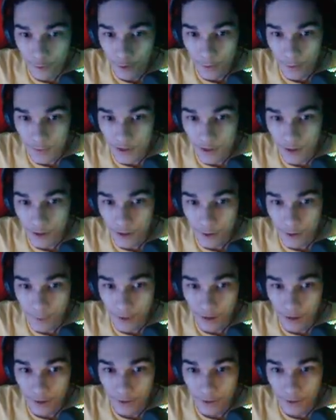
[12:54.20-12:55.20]
I'm talking
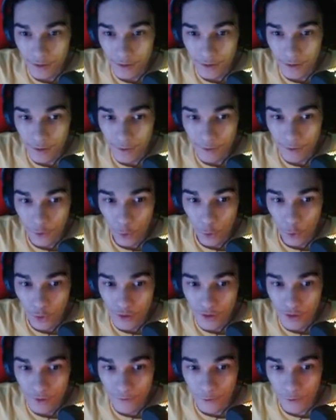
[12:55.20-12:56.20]
about. Of
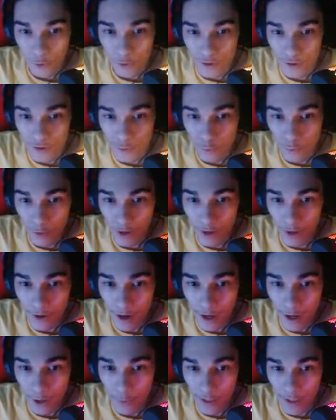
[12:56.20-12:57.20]
course, of course. Where...
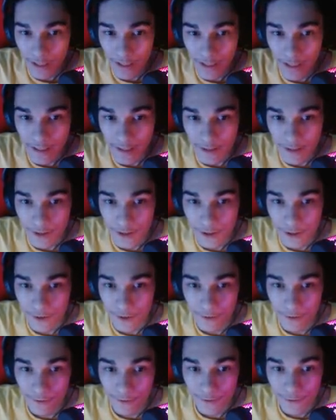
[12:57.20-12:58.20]
How do I get in there?
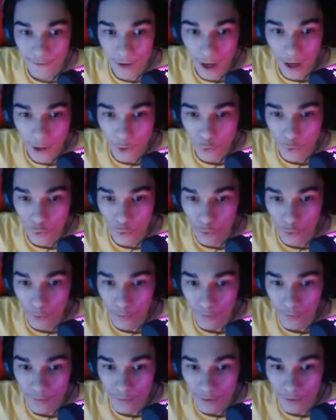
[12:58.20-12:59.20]
File room.
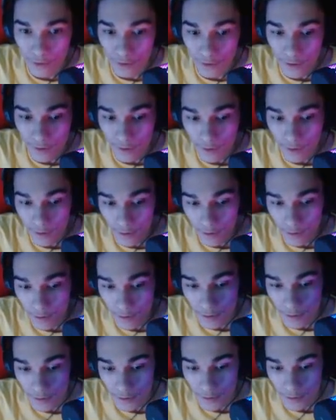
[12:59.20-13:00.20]
Yeah, I found